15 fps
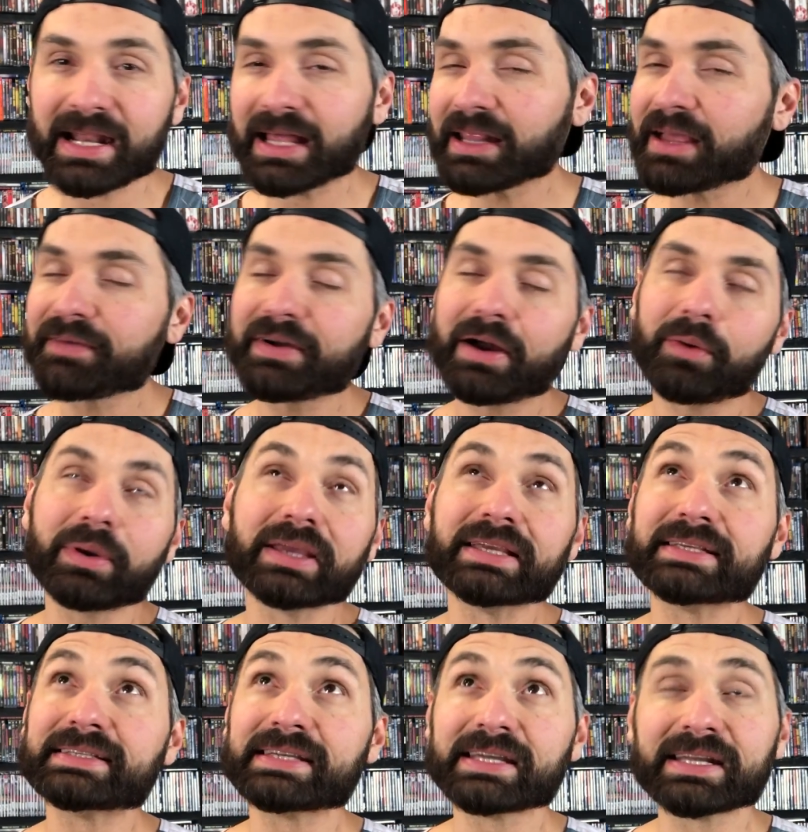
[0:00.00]
And I love how
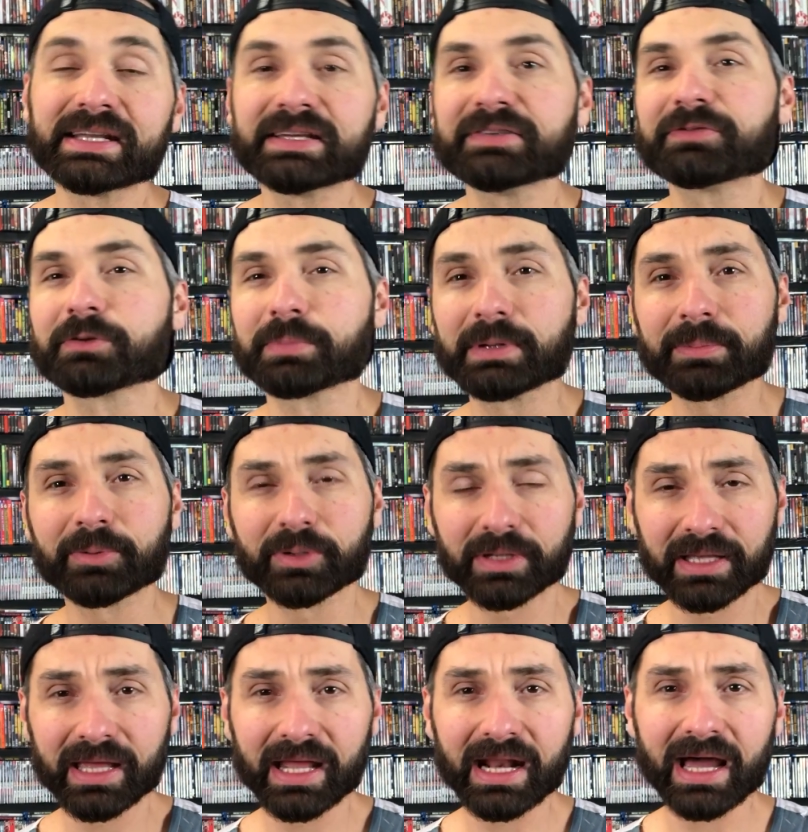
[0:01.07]
easy it is for people to
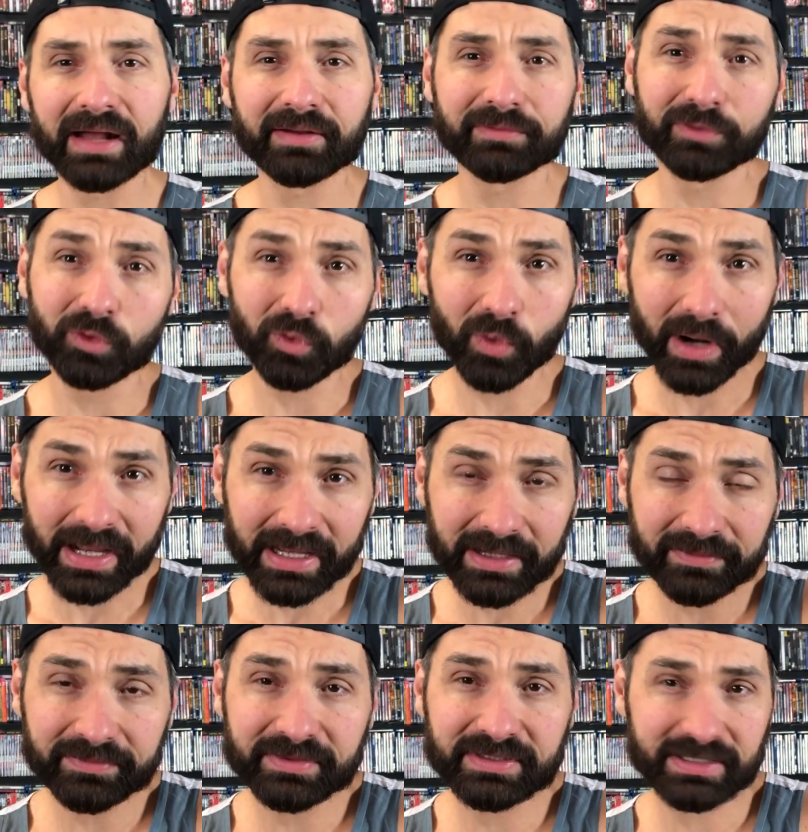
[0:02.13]
get out of
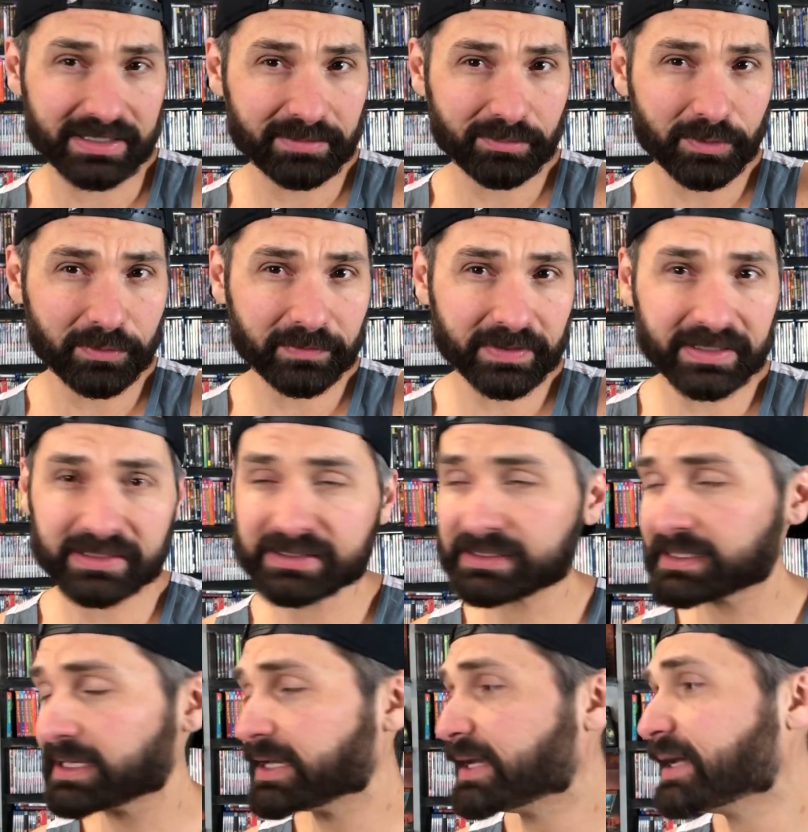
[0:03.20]
graves in movies.